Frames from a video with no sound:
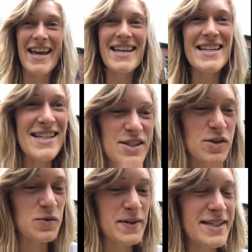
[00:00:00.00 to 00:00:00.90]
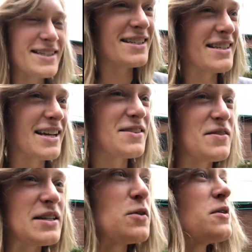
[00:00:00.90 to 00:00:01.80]
Hey, so the wind is out of
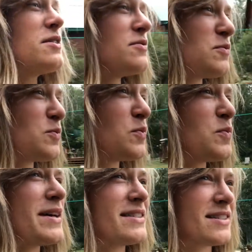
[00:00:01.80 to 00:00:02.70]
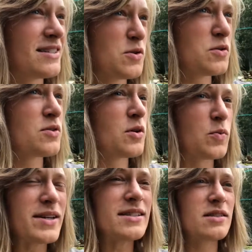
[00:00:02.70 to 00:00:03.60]
the north of west,
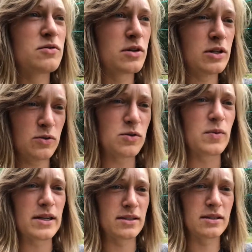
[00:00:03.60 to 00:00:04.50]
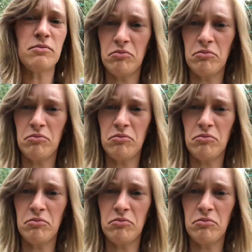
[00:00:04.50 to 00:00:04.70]
northwest of northwest.